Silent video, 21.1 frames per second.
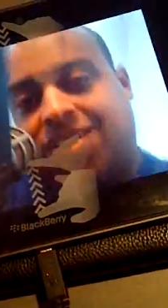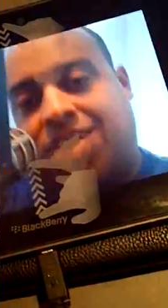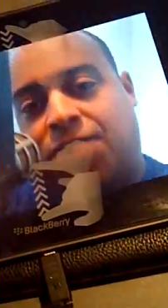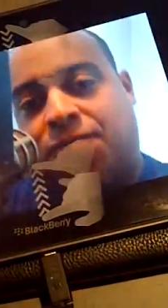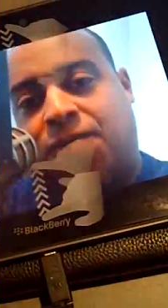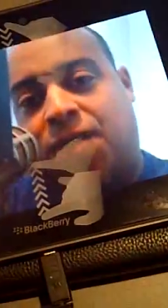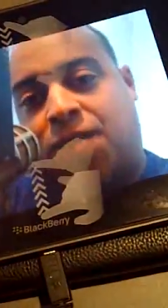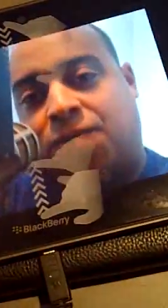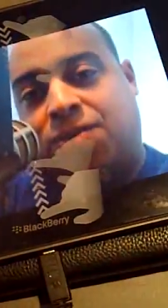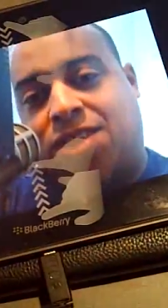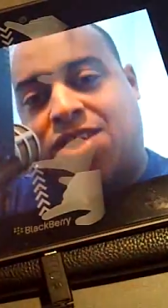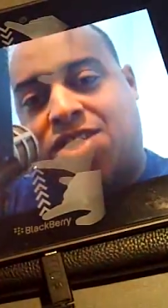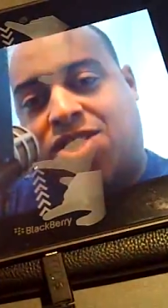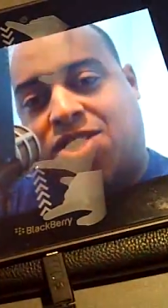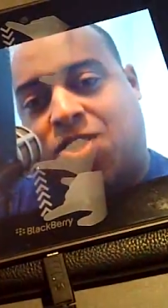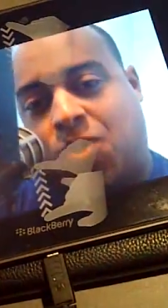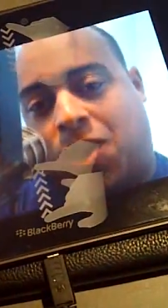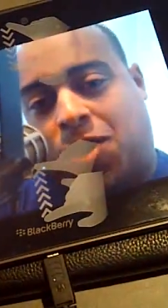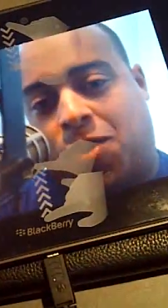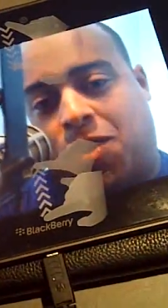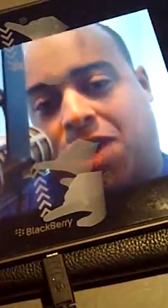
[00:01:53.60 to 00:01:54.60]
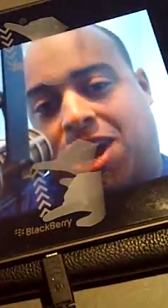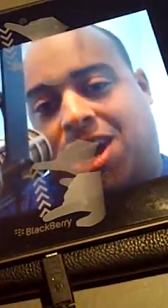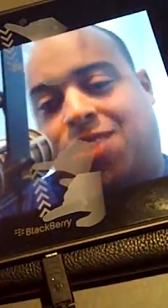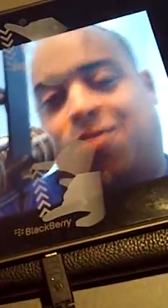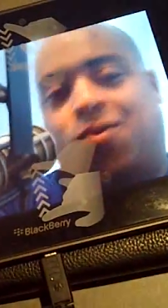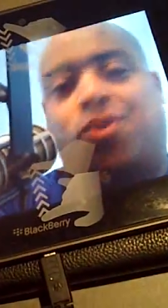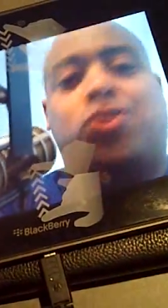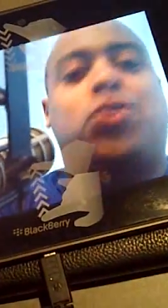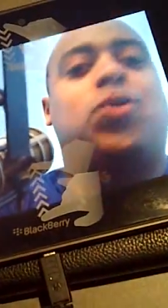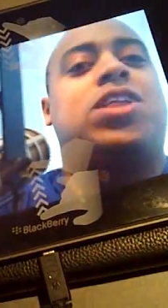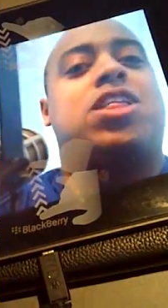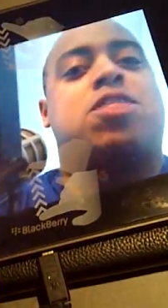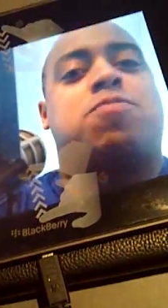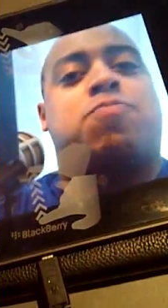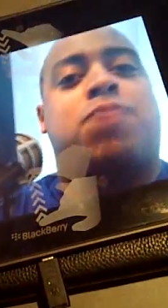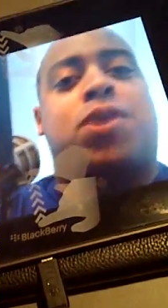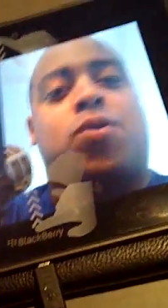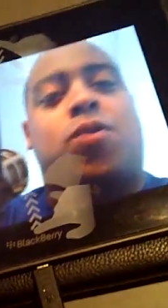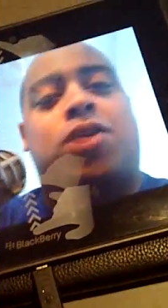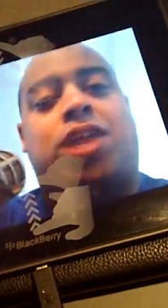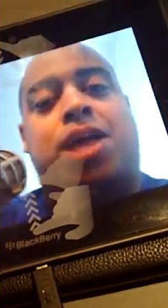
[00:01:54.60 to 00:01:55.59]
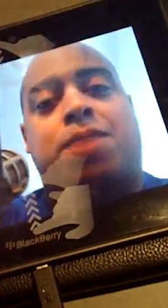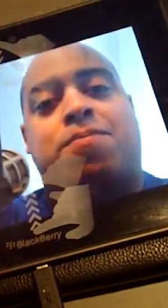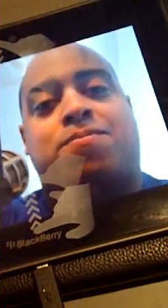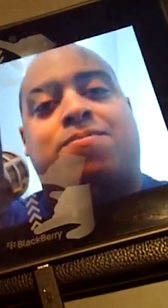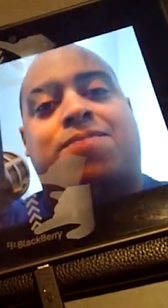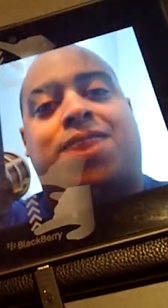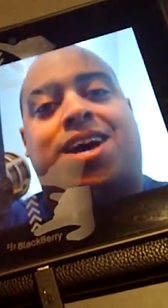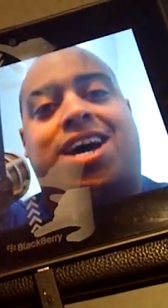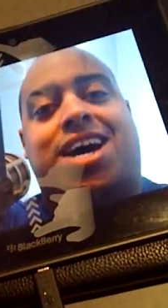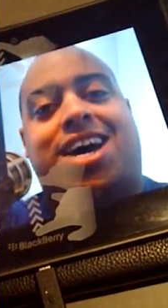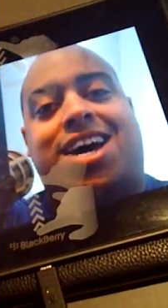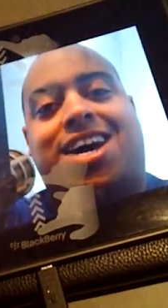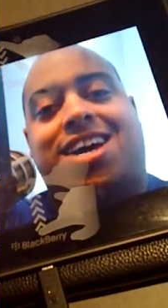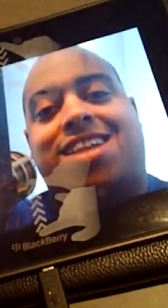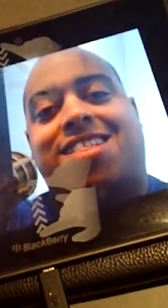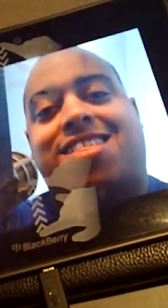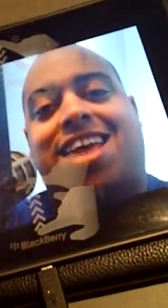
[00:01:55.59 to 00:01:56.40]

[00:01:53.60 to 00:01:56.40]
little fun with this toy. And we're doing this break while I'm uh,